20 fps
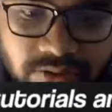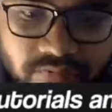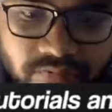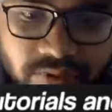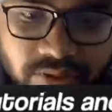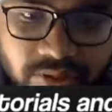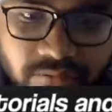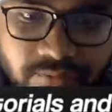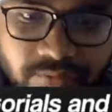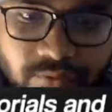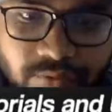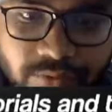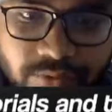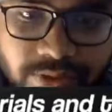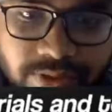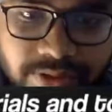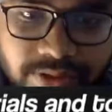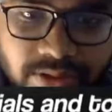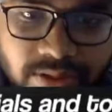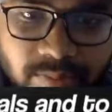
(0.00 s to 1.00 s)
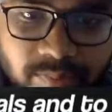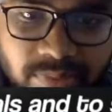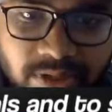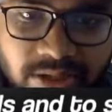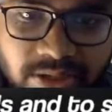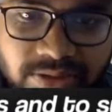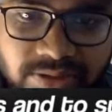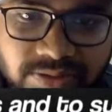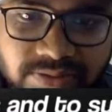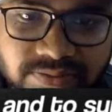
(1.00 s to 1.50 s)
we have already
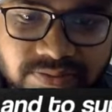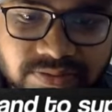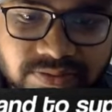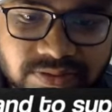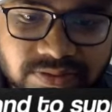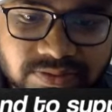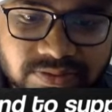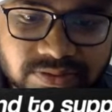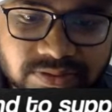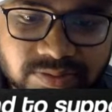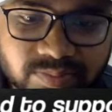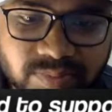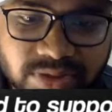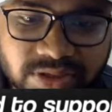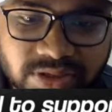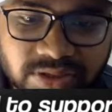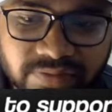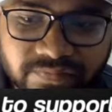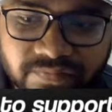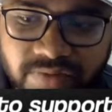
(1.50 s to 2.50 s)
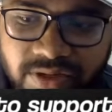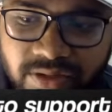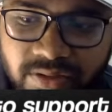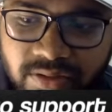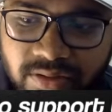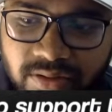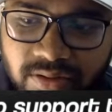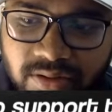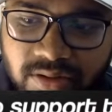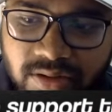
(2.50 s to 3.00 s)
applied this CC split effect.
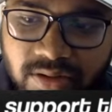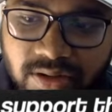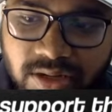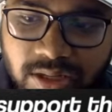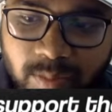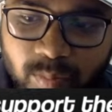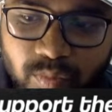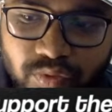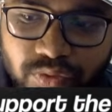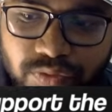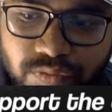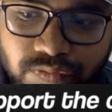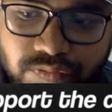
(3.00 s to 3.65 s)
I'm going to